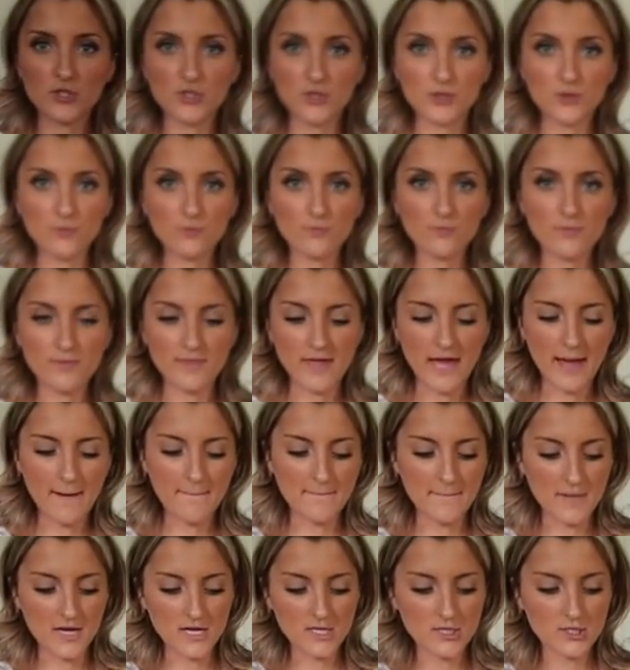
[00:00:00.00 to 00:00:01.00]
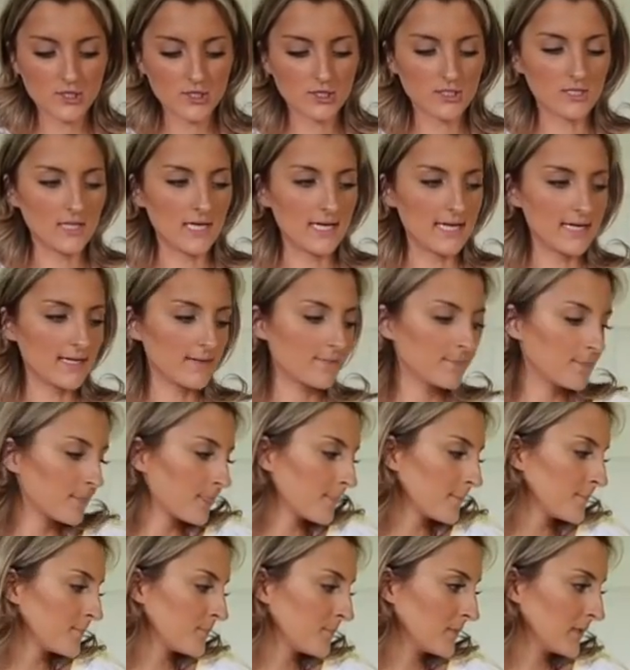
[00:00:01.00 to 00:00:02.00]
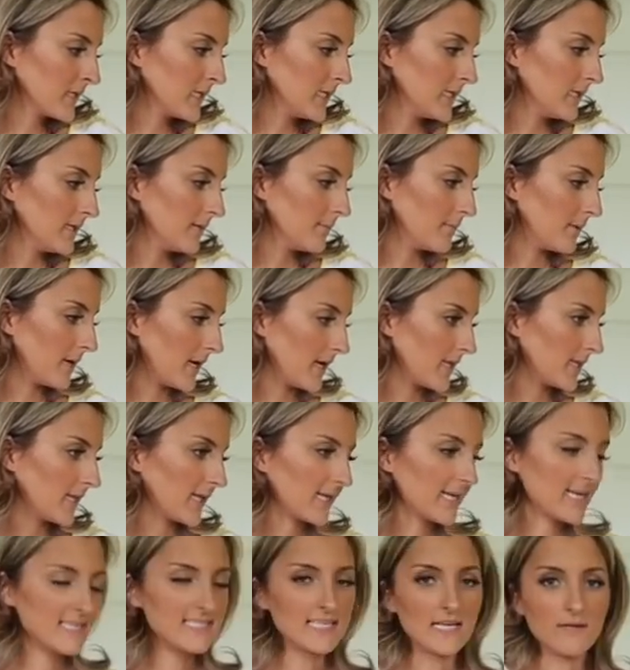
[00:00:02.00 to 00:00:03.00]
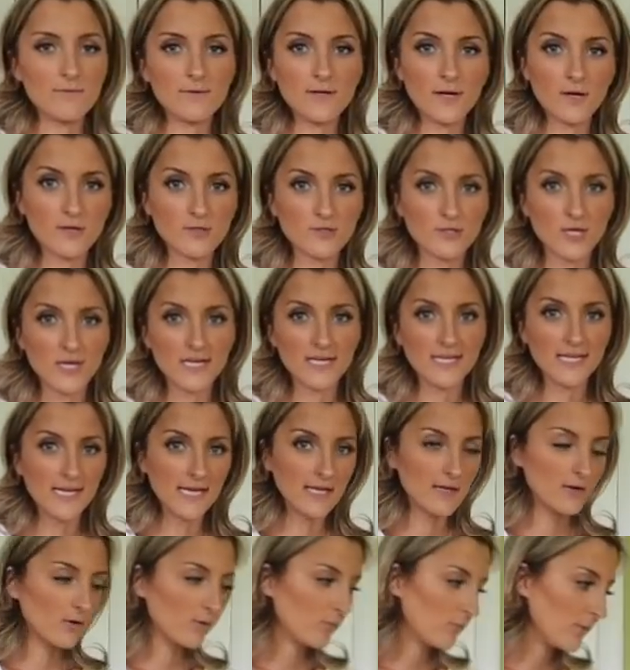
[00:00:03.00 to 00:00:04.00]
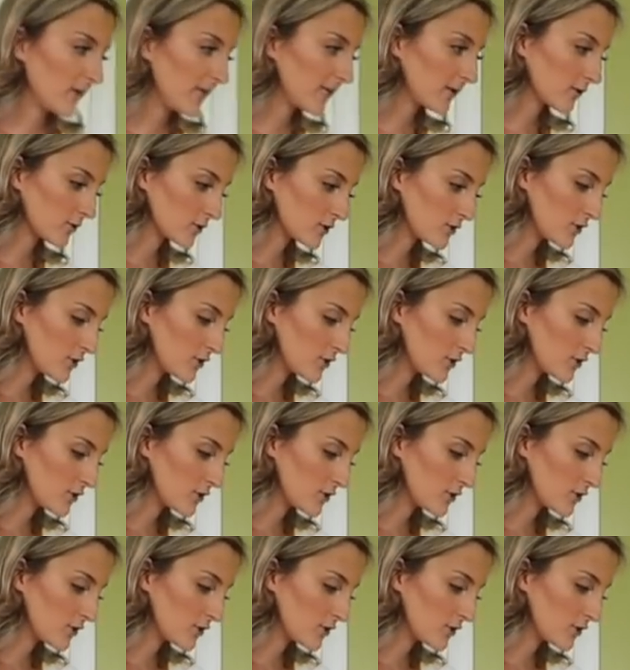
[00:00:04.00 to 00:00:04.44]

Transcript: shoot that much, but like I said, we are trying to get a week or